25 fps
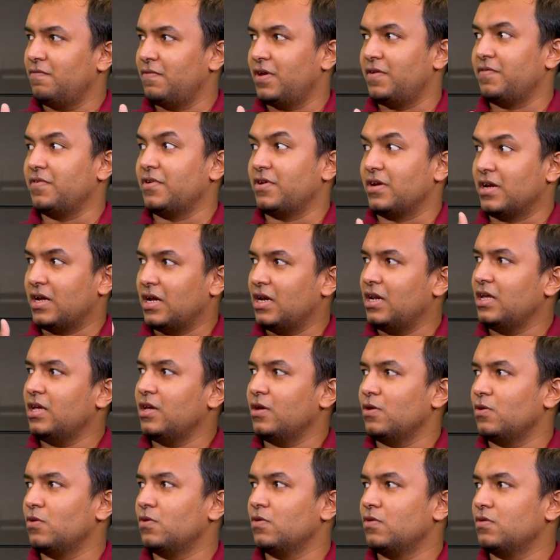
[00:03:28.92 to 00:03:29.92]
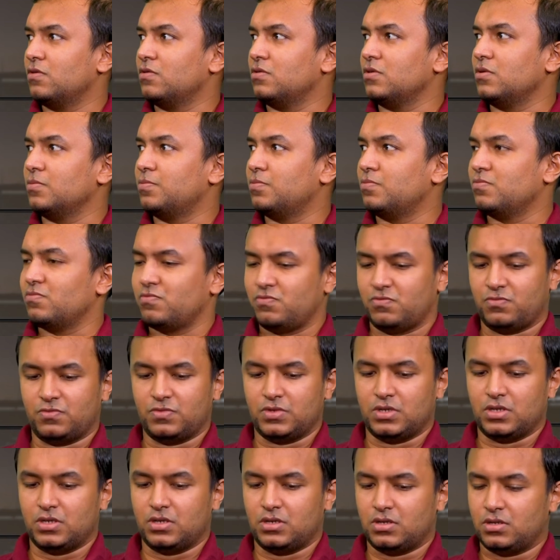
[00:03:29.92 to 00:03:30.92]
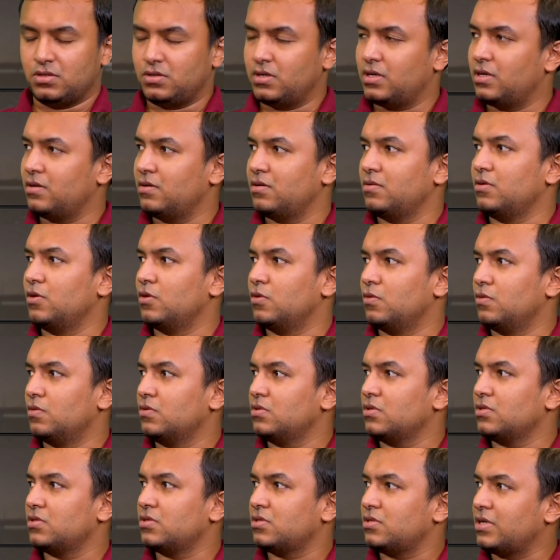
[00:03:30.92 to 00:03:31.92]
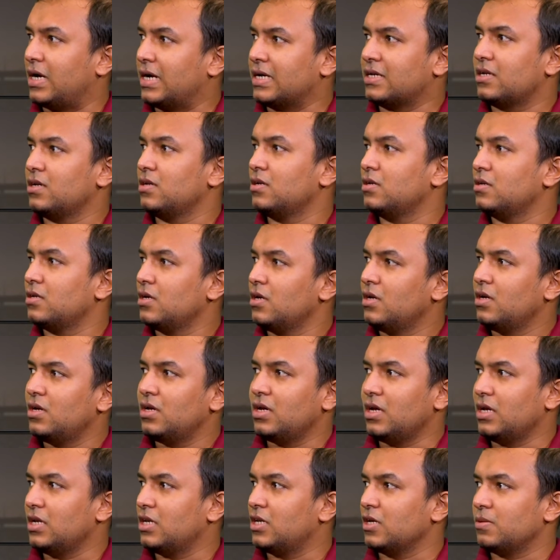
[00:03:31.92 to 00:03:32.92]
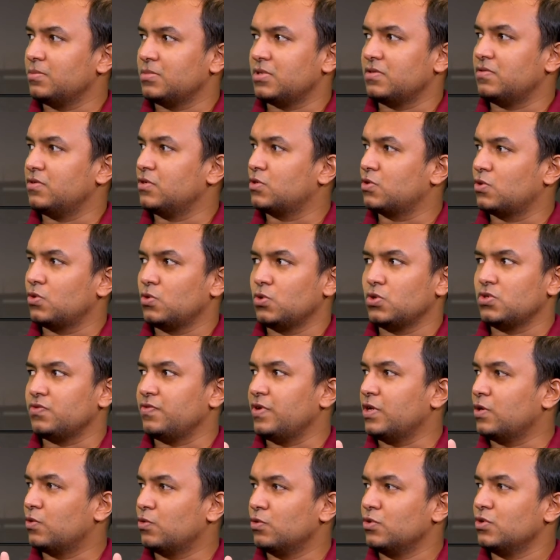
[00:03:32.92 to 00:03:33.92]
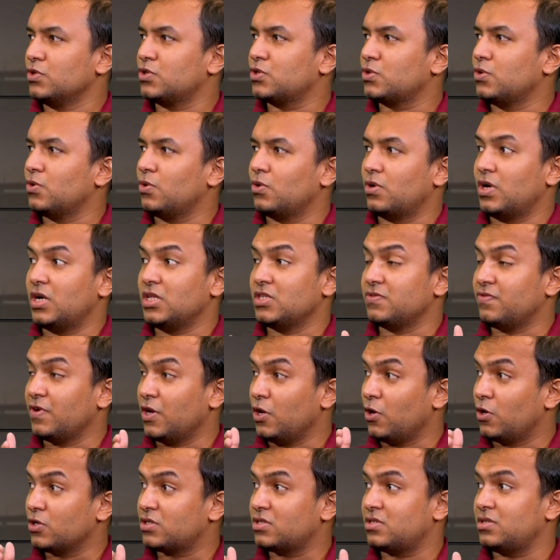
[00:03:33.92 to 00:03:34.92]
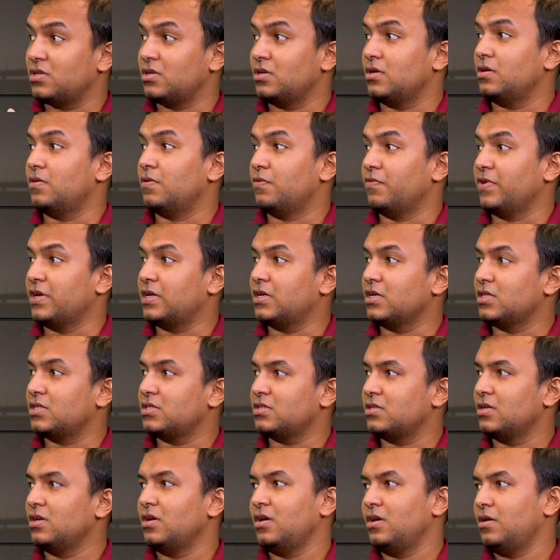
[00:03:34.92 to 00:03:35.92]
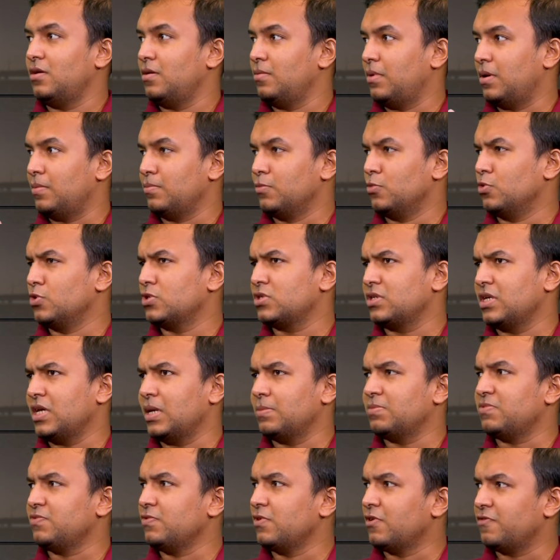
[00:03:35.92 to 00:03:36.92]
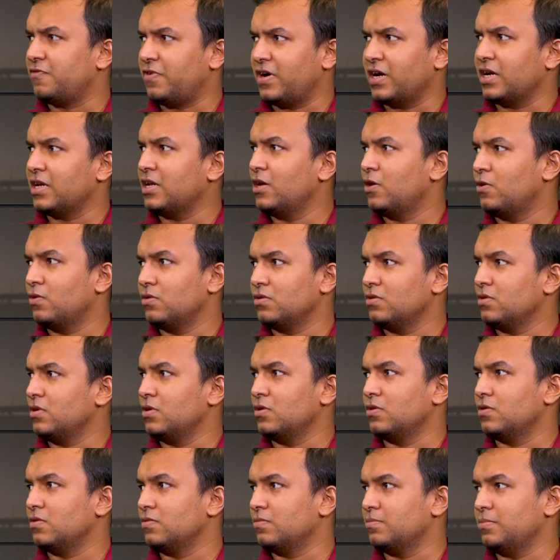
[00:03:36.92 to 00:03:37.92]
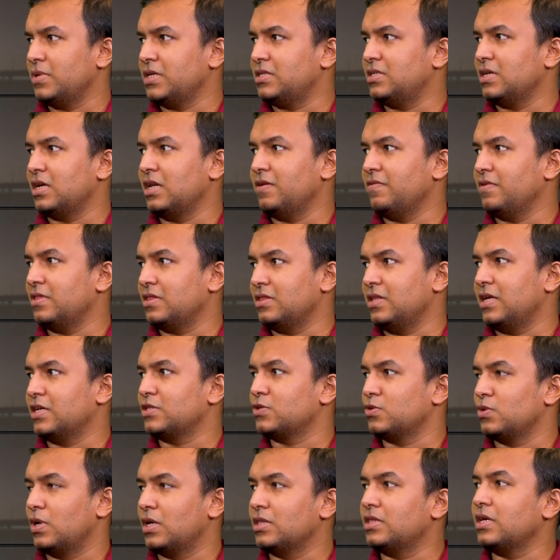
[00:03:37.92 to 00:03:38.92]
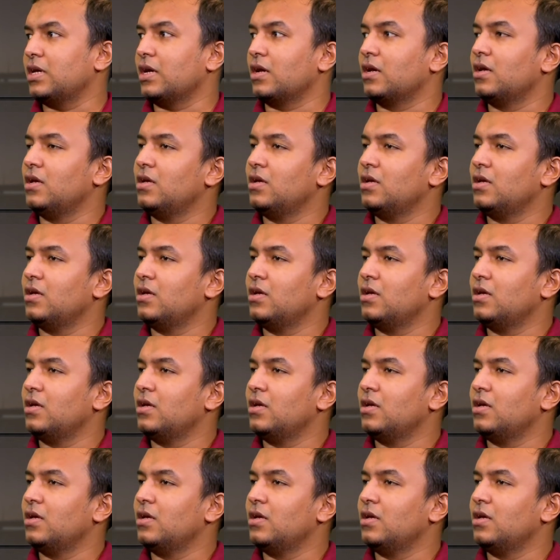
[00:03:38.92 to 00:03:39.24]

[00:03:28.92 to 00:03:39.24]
Where we really, you know, were, you know, tightened in terms of the screws. We couldn't score runs, we lost wickets. Mm. At most games we were 5 down, you know, basically with next to nothing.